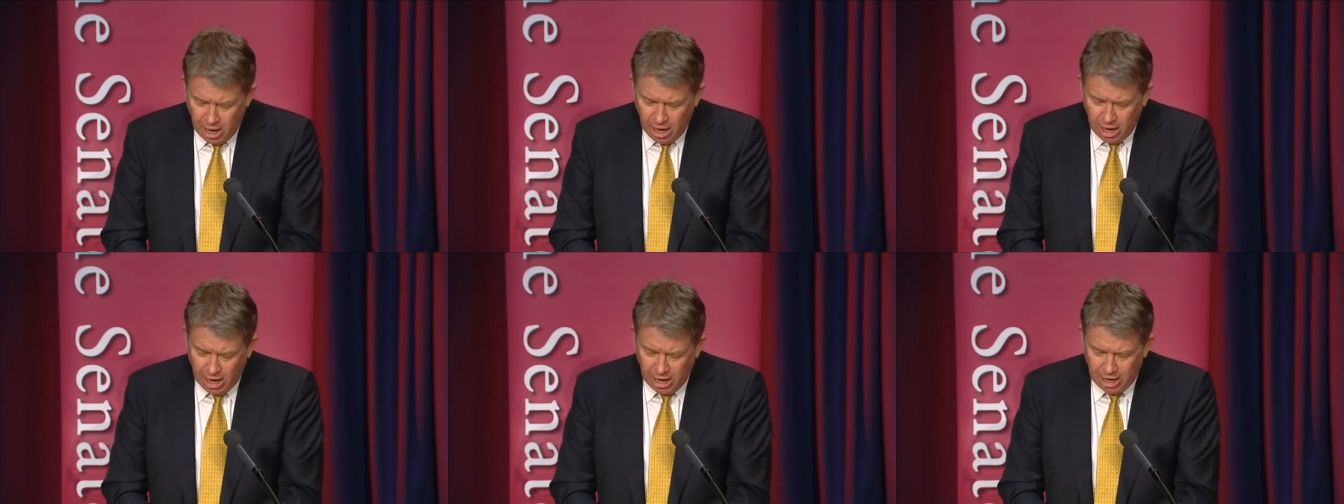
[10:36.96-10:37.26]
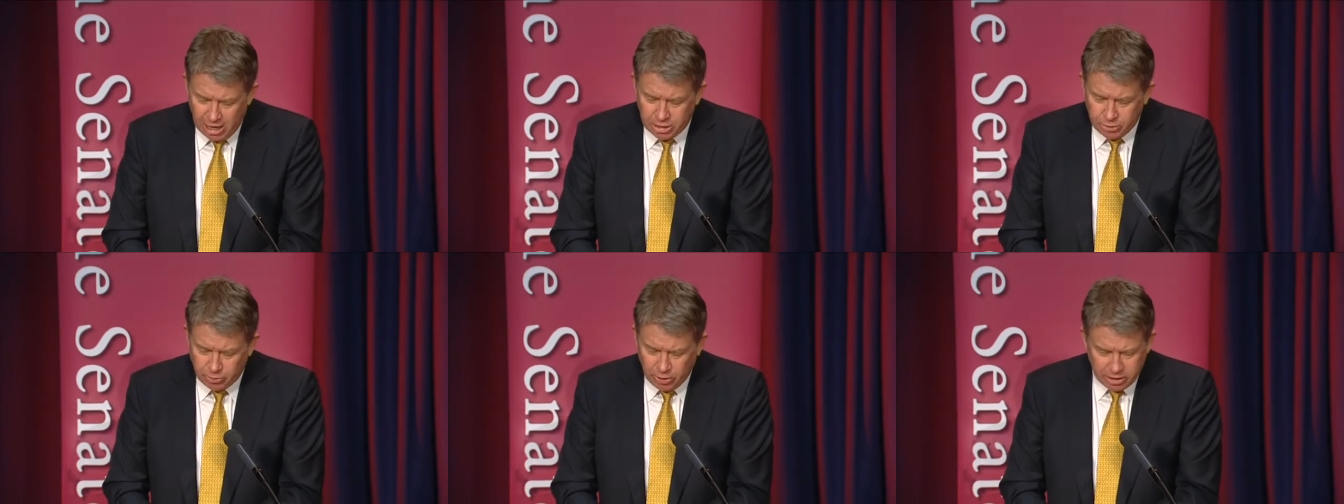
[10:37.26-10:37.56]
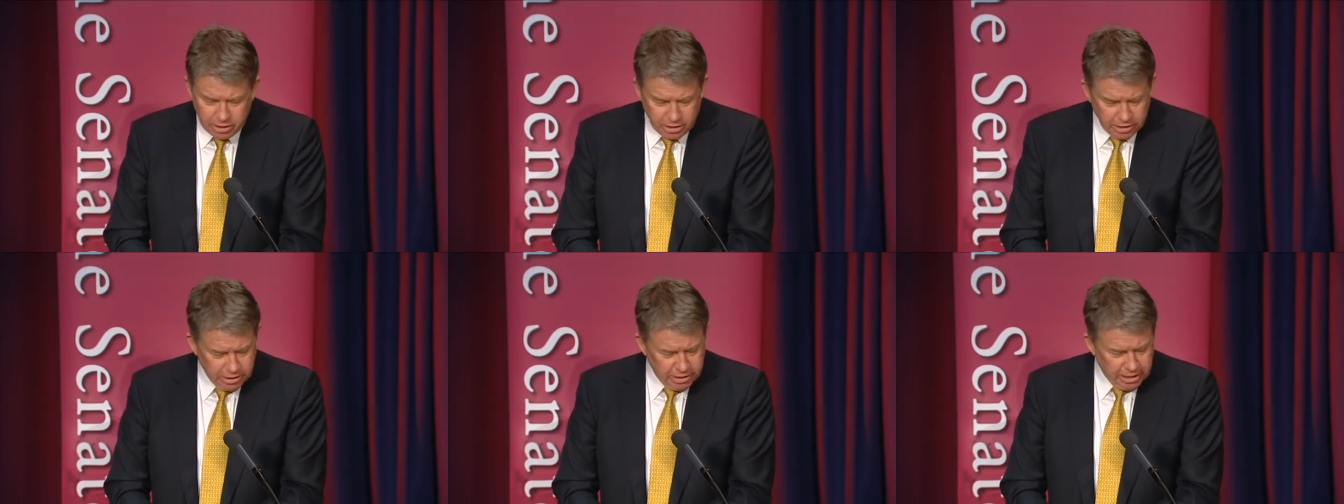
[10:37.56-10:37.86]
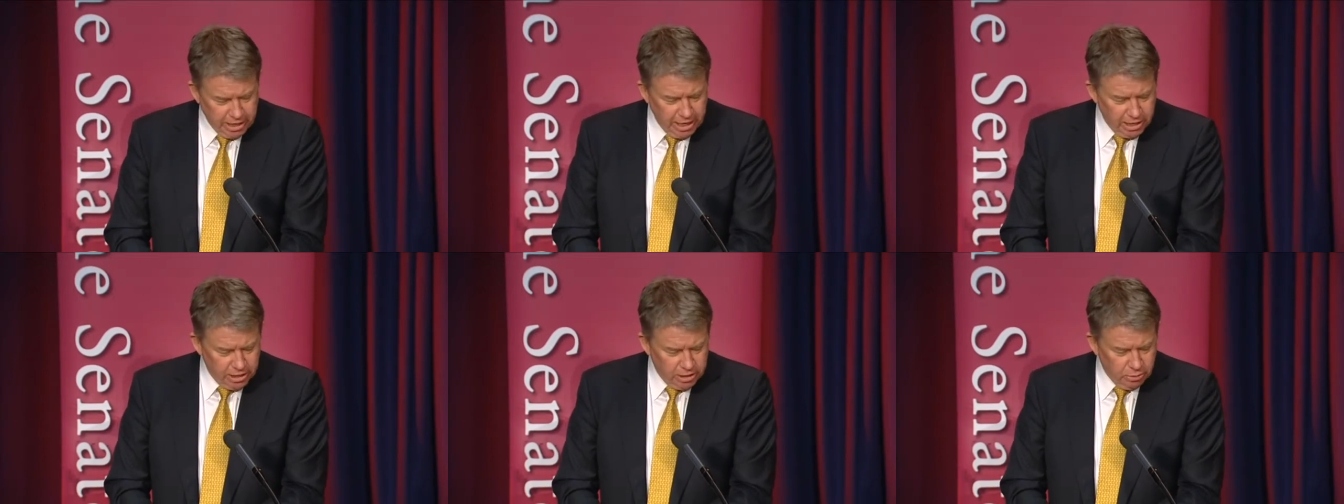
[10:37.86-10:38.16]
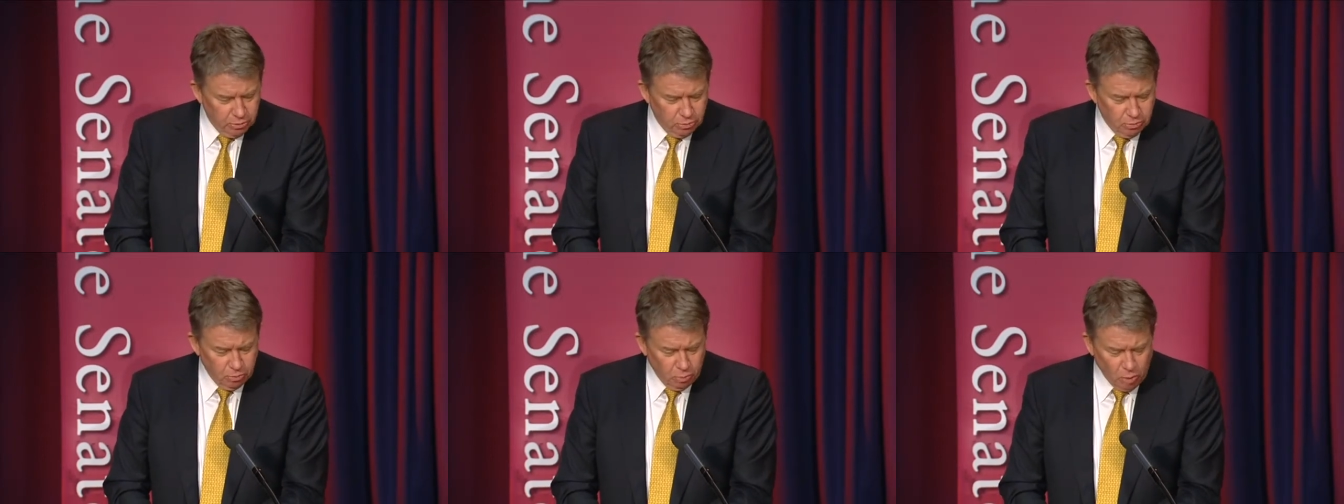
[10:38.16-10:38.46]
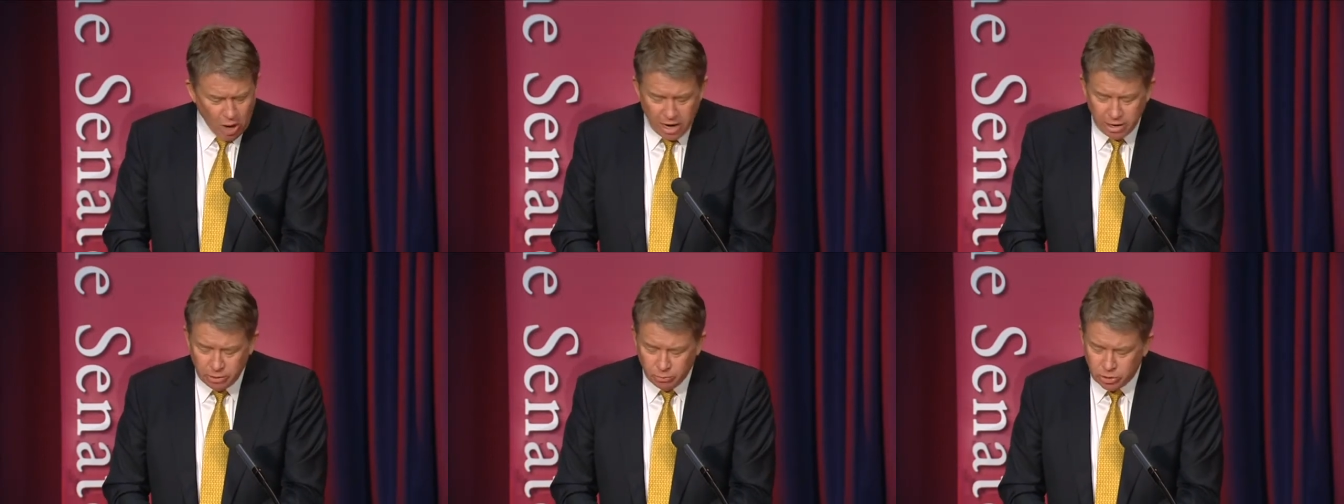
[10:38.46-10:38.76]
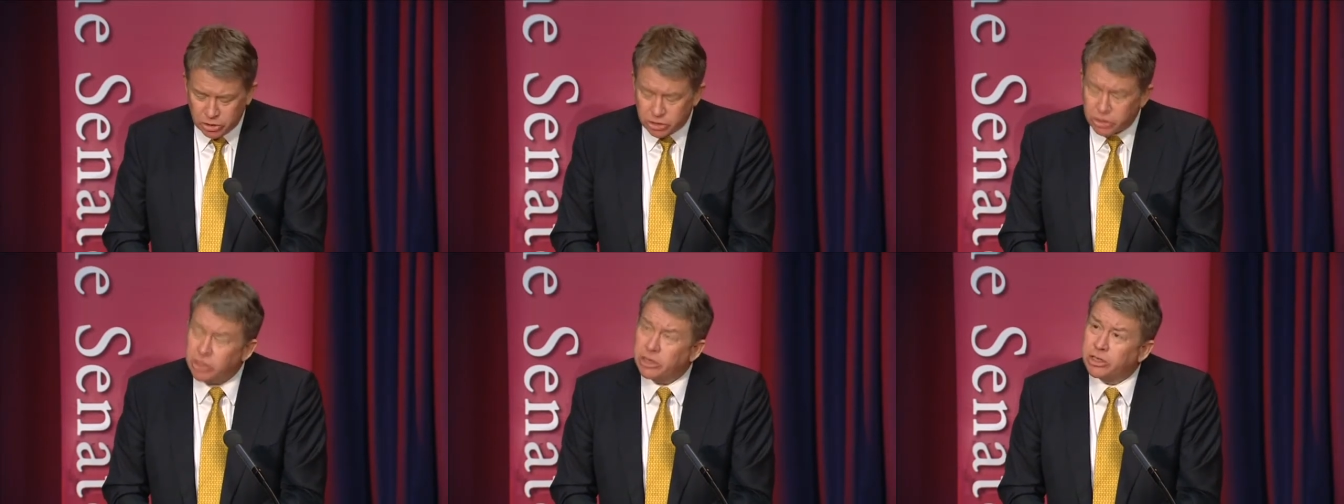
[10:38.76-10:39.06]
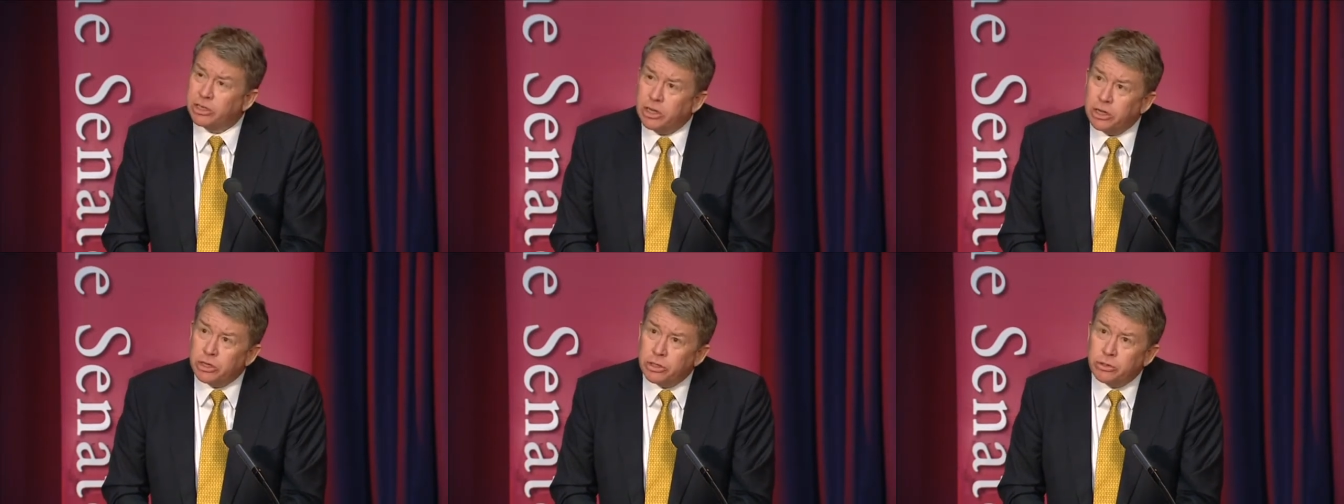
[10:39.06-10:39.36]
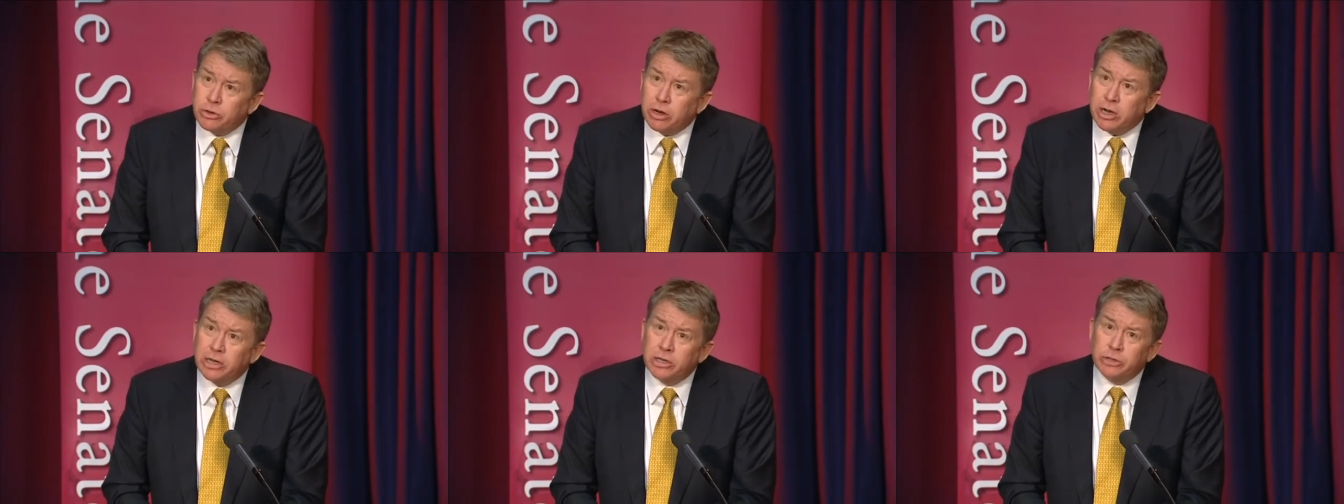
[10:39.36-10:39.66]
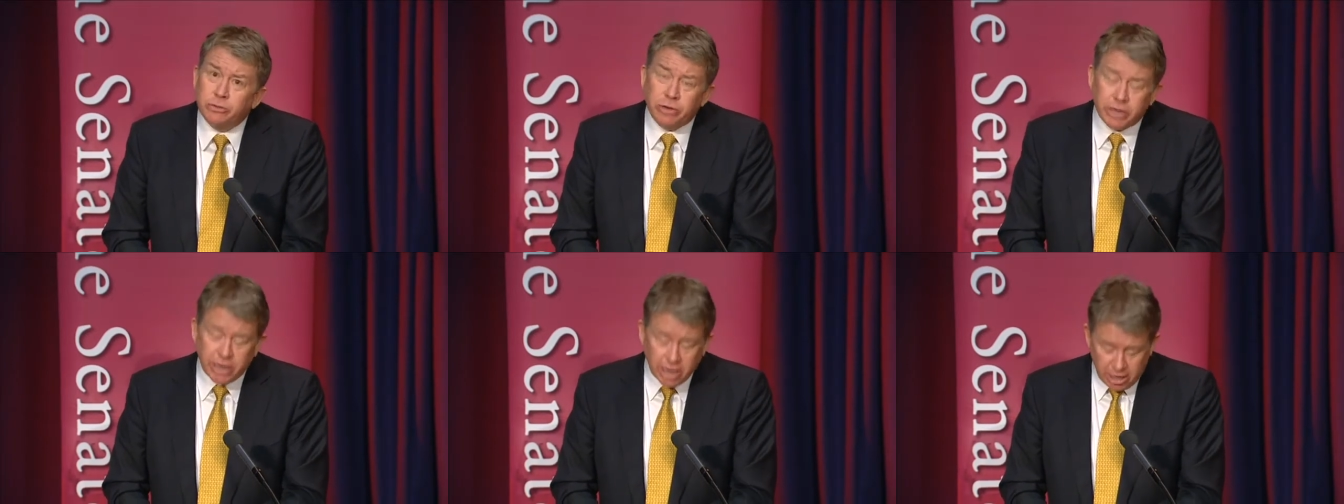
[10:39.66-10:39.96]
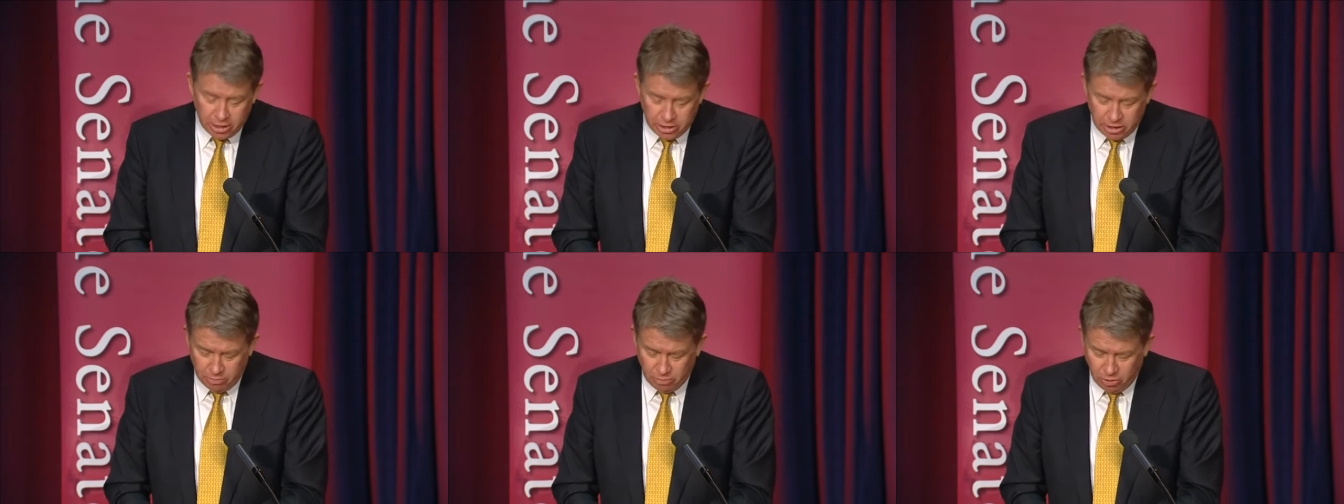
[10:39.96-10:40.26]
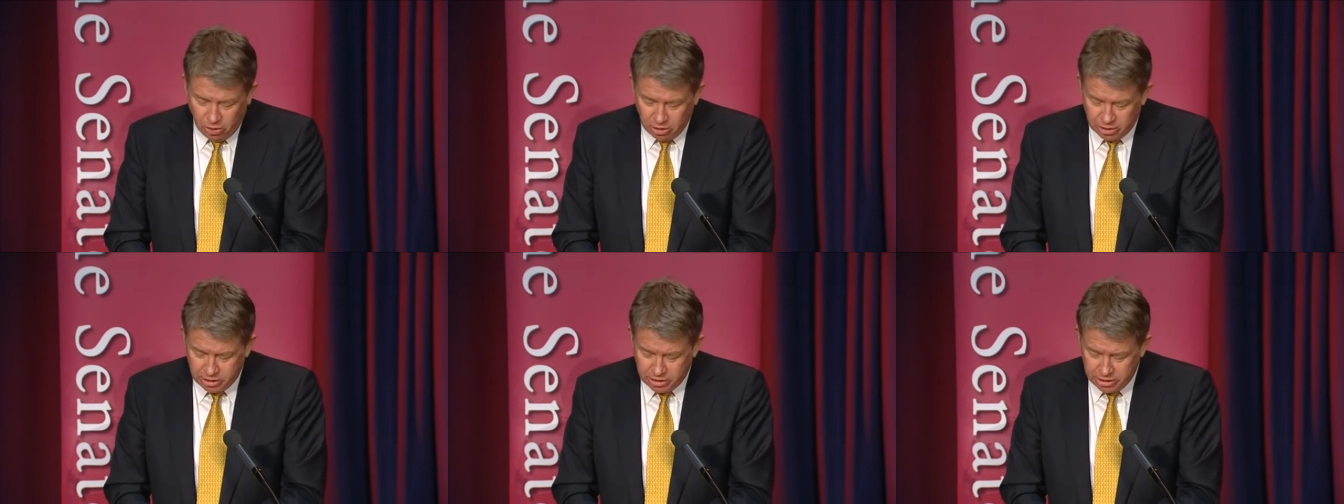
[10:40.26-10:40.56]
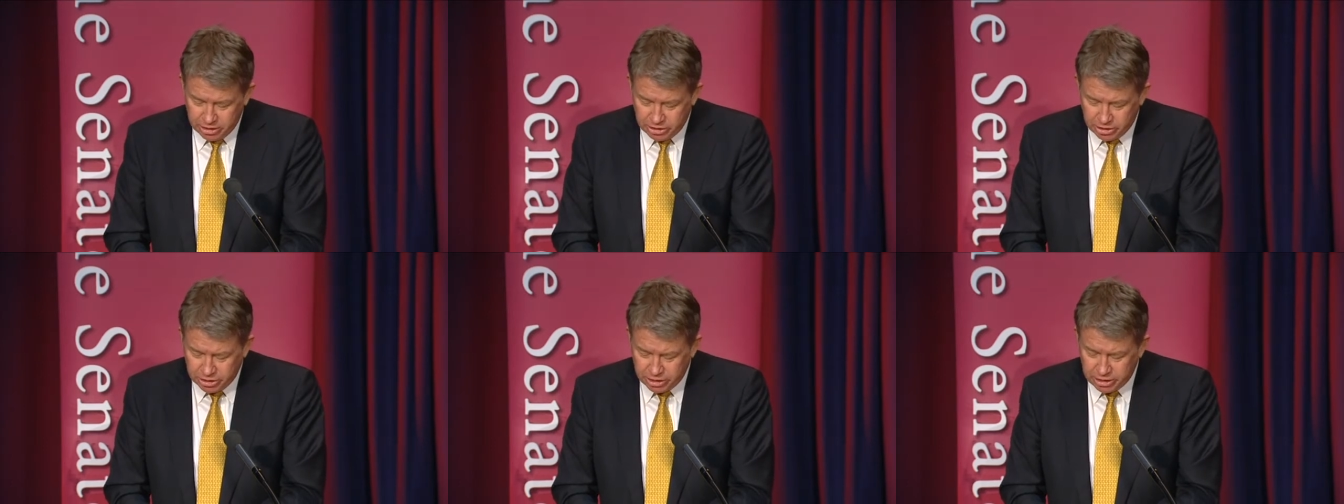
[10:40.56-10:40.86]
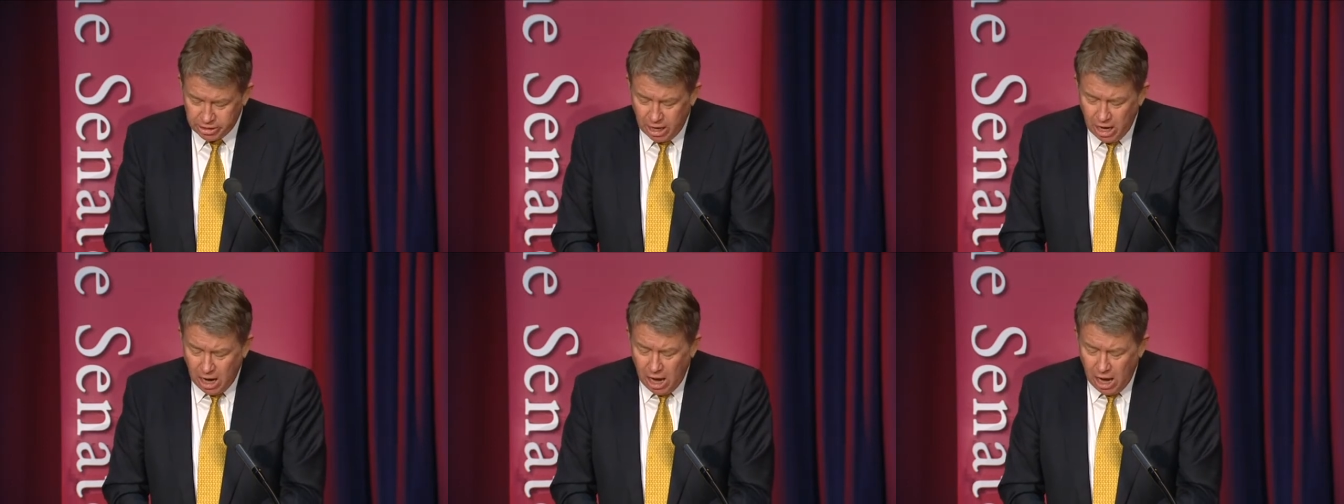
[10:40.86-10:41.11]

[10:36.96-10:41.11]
uh, to understand the way in which uh, Australians regard their politicians,